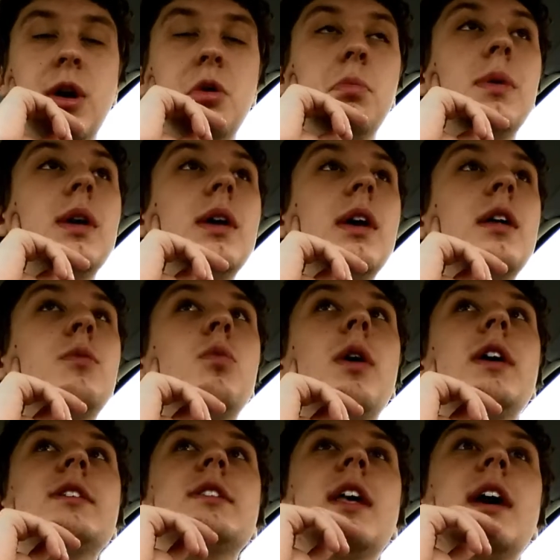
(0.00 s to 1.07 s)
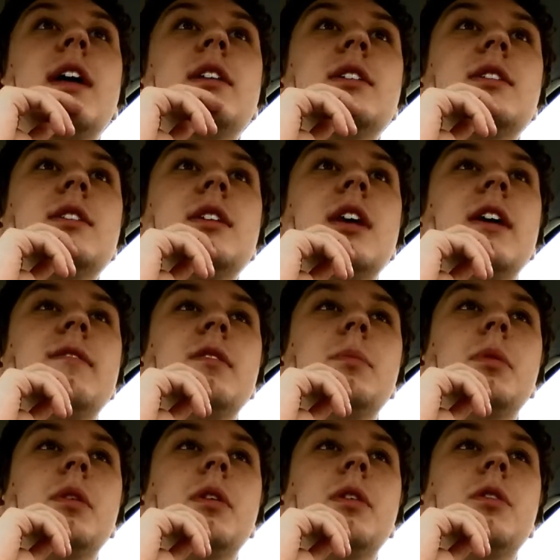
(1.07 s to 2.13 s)
around me in ways that gave
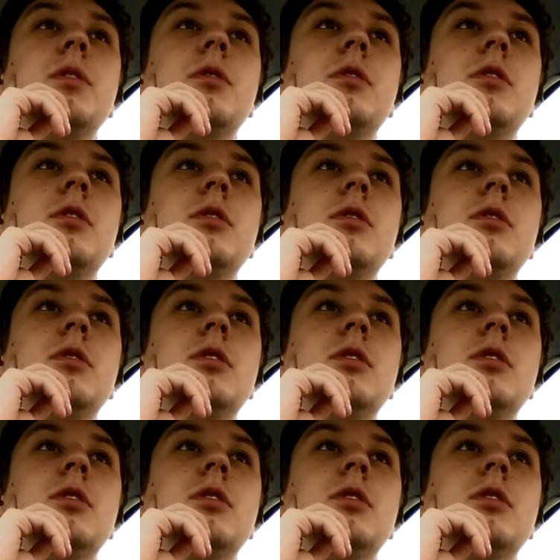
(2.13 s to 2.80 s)
them a little